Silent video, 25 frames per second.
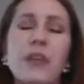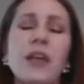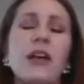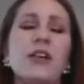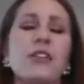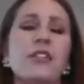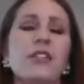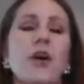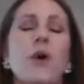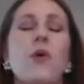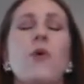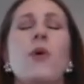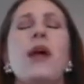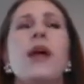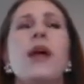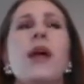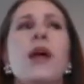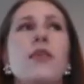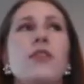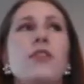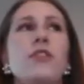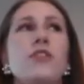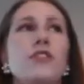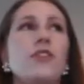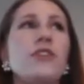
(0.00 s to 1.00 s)
So
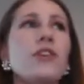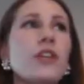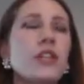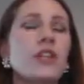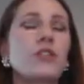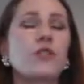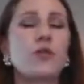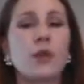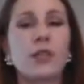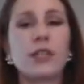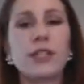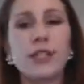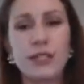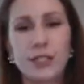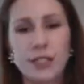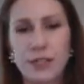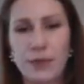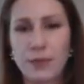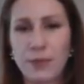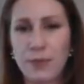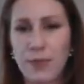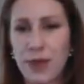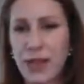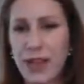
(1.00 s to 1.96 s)
the circulatory system